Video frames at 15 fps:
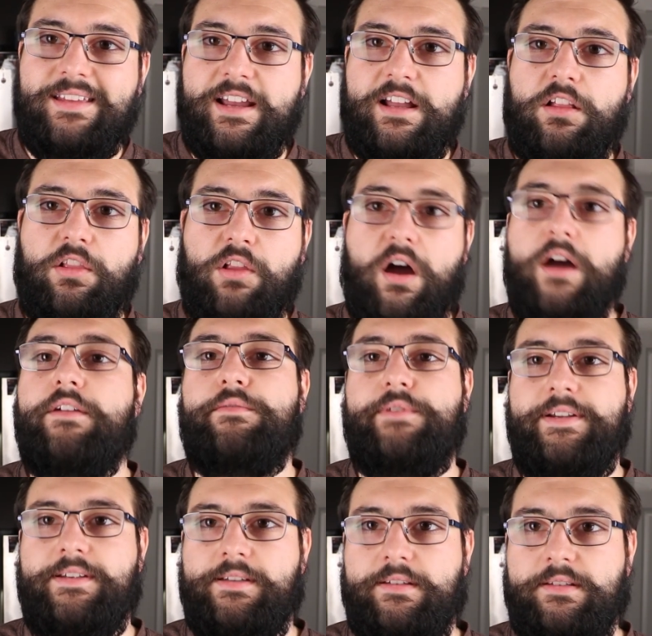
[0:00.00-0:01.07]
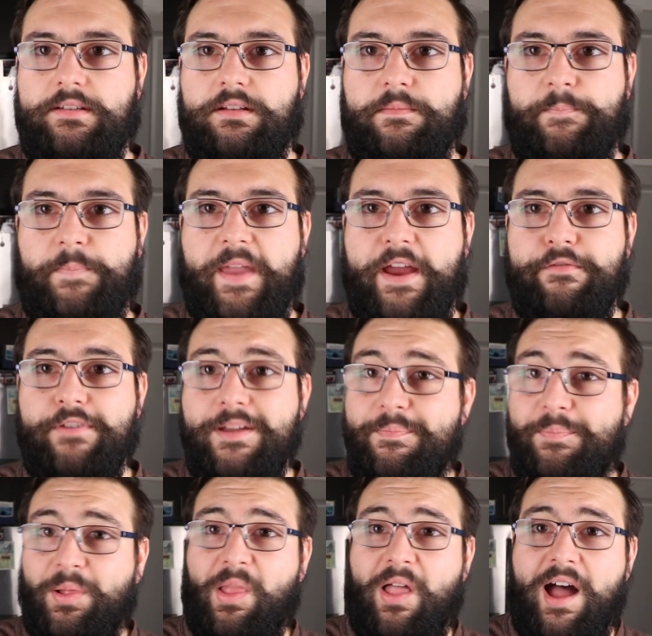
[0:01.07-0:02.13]
like a lottery system. Every
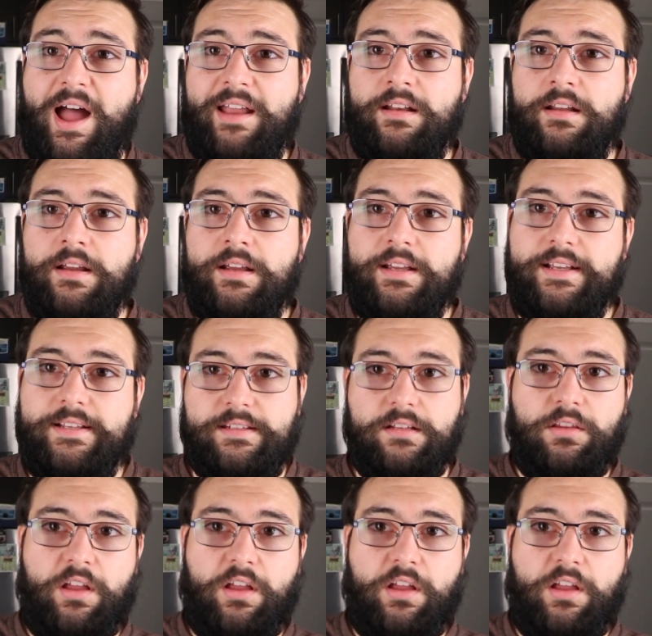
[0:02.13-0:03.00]
plot is a